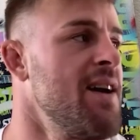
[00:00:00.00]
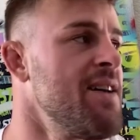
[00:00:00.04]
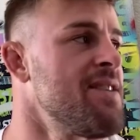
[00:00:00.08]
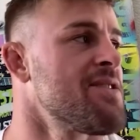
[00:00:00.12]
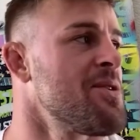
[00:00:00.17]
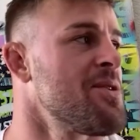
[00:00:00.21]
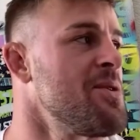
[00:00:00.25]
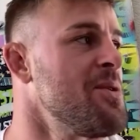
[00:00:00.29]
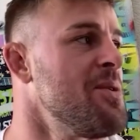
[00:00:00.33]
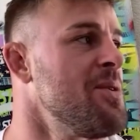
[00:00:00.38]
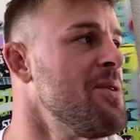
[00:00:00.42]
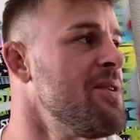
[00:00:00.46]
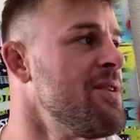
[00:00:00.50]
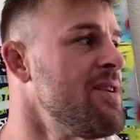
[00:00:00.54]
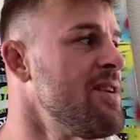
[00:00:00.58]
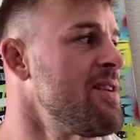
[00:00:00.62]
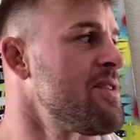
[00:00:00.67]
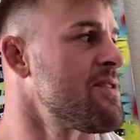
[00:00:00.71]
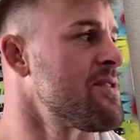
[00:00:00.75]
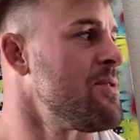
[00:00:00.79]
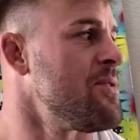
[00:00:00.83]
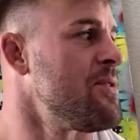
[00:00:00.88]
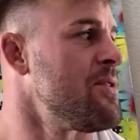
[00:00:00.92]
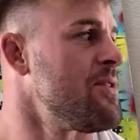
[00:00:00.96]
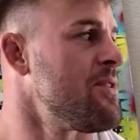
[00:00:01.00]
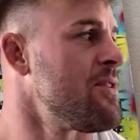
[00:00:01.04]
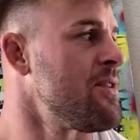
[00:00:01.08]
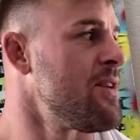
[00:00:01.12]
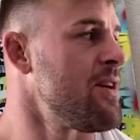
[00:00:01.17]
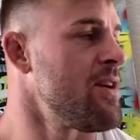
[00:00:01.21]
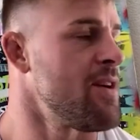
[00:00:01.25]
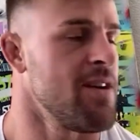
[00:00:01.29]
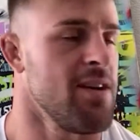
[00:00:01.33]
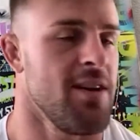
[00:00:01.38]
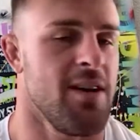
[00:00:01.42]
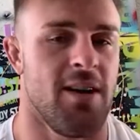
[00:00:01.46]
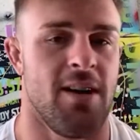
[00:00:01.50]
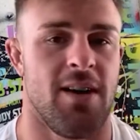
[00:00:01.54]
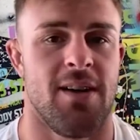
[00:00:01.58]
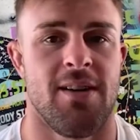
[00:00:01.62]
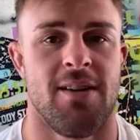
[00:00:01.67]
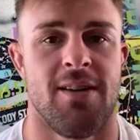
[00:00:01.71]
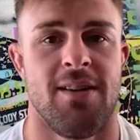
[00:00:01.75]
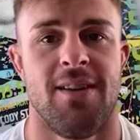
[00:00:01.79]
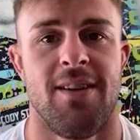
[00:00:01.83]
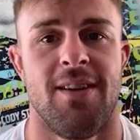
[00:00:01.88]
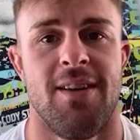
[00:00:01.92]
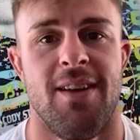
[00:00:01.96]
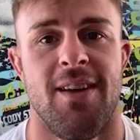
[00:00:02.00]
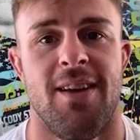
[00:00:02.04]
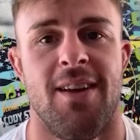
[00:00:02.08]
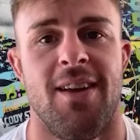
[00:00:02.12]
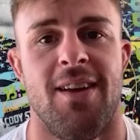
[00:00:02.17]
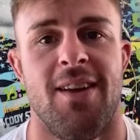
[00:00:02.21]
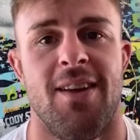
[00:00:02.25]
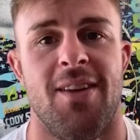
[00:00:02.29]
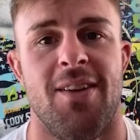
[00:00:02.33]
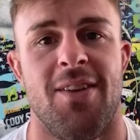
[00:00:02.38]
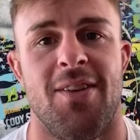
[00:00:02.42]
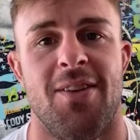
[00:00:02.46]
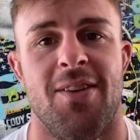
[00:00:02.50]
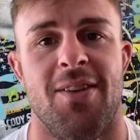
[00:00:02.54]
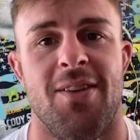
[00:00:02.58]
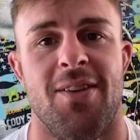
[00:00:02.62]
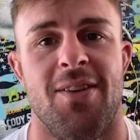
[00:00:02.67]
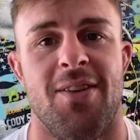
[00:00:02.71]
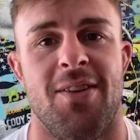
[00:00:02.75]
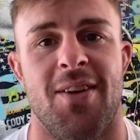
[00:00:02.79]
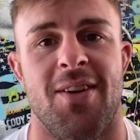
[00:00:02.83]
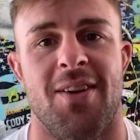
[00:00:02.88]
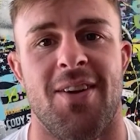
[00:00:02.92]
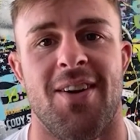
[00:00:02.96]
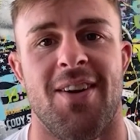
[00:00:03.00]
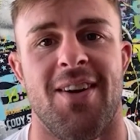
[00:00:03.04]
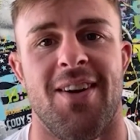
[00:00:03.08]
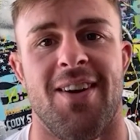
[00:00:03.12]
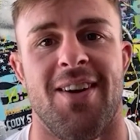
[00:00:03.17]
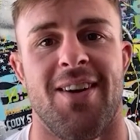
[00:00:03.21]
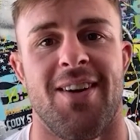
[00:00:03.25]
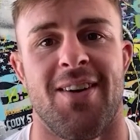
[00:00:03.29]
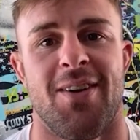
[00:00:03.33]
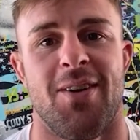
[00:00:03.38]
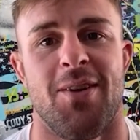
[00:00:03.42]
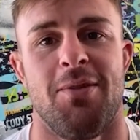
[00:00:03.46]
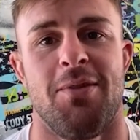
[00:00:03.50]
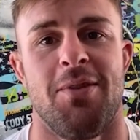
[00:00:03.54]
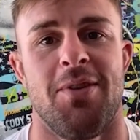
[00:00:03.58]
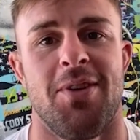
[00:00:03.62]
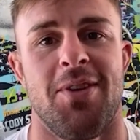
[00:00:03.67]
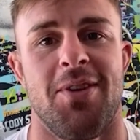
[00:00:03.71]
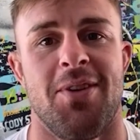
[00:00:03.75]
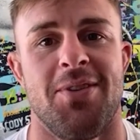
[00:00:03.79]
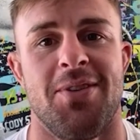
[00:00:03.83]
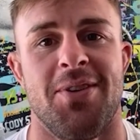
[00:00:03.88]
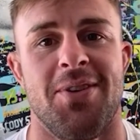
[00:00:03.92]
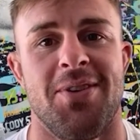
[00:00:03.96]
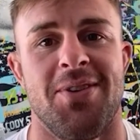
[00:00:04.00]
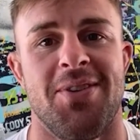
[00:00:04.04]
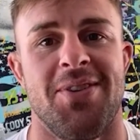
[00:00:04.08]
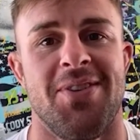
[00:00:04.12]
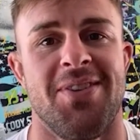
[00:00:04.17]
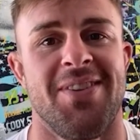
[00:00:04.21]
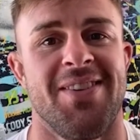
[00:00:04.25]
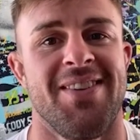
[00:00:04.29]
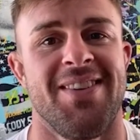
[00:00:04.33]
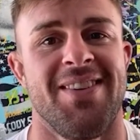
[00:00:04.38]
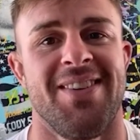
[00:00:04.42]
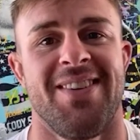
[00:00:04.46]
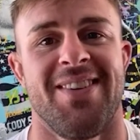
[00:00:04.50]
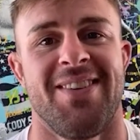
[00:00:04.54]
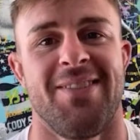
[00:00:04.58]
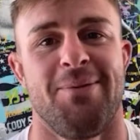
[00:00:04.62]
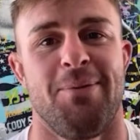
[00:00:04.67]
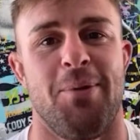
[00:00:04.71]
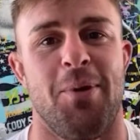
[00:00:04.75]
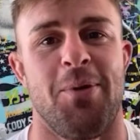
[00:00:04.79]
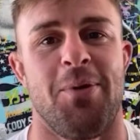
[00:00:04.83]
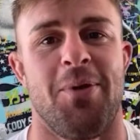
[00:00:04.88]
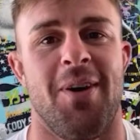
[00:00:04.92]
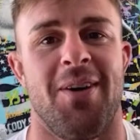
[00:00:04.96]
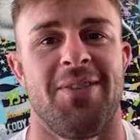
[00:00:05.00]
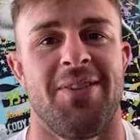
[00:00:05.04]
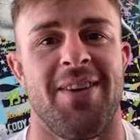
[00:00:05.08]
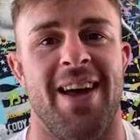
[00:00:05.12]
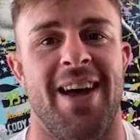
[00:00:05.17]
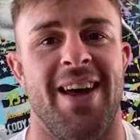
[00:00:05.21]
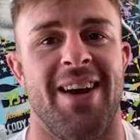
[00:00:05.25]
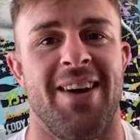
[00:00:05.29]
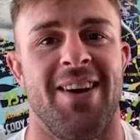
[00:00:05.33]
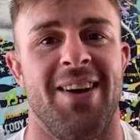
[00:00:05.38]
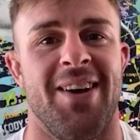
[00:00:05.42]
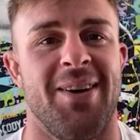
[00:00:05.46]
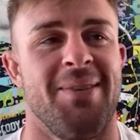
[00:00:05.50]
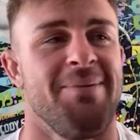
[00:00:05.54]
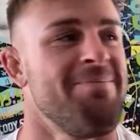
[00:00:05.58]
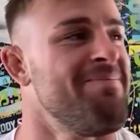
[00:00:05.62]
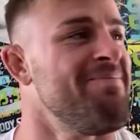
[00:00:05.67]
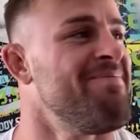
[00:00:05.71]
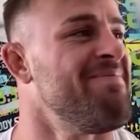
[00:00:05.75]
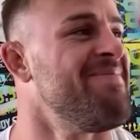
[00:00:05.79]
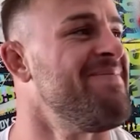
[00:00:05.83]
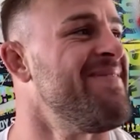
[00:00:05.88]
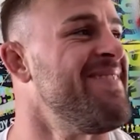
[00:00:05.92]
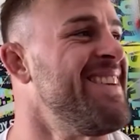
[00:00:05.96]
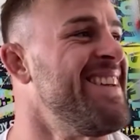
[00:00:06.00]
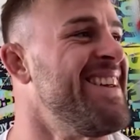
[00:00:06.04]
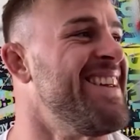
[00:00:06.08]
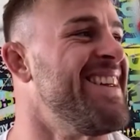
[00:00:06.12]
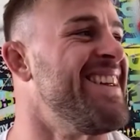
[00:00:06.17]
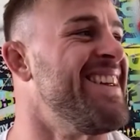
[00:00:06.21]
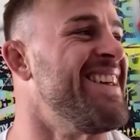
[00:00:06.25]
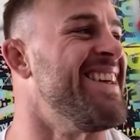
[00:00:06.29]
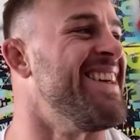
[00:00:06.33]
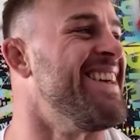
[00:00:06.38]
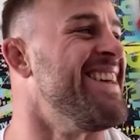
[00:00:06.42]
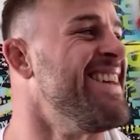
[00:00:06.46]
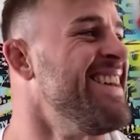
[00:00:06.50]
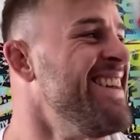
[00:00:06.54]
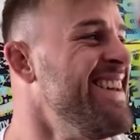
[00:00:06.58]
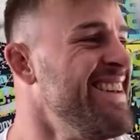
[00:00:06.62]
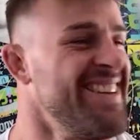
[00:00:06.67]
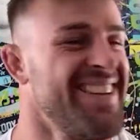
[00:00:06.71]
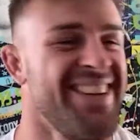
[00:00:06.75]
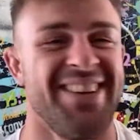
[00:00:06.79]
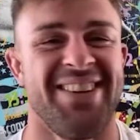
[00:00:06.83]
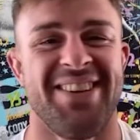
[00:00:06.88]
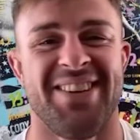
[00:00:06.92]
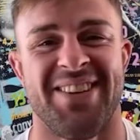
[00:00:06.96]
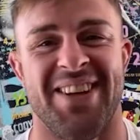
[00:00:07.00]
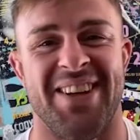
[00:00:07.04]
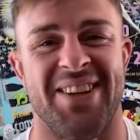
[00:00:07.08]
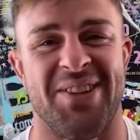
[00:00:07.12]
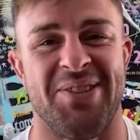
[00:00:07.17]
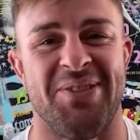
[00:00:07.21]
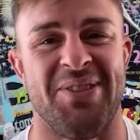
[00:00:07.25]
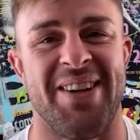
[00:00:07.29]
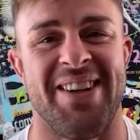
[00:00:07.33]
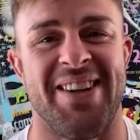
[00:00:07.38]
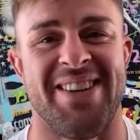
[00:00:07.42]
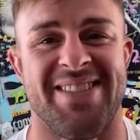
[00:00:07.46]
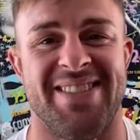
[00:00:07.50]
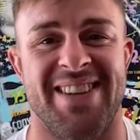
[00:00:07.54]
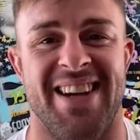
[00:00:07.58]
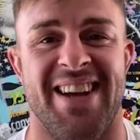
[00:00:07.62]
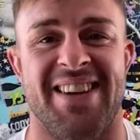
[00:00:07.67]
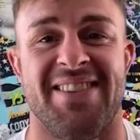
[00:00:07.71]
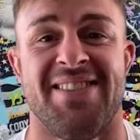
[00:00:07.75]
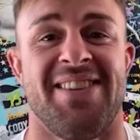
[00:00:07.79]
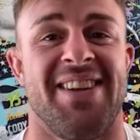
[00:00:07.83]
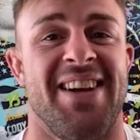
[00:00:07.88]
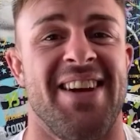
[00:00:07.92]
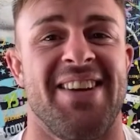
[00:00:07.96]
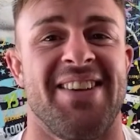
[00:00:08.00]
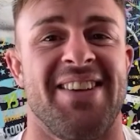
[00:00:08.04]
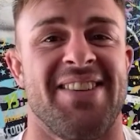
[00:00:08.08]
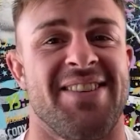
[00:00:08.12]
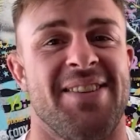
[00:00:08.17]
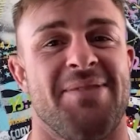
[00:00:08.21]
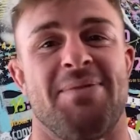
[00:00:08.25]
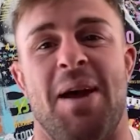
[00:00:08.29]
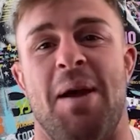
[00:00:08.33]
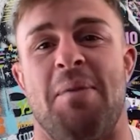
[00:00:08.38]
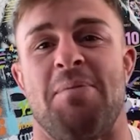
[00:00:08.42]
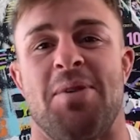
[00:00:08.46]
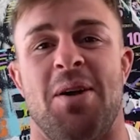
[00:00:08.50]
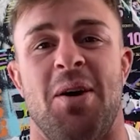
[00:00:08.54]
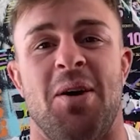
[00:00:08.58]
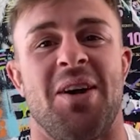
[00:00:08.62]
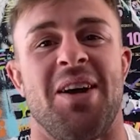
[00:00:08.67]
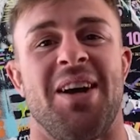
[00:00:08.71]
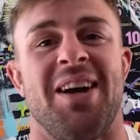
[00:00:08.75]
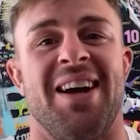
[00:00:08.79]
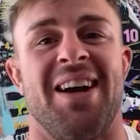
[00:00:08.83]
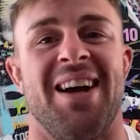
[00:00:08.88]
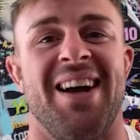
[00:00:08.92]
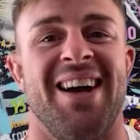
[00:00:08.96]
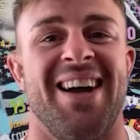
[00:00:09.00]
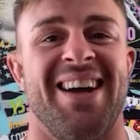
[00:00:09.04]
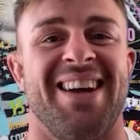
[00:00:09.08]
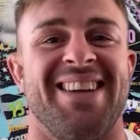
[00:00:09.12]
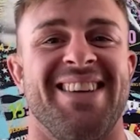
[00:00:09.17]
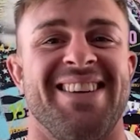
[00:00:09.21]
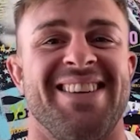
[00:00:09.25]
it's cool. It's cool. They're goofy little dudes, both all added up. They look like, honestly, sometimes I'll come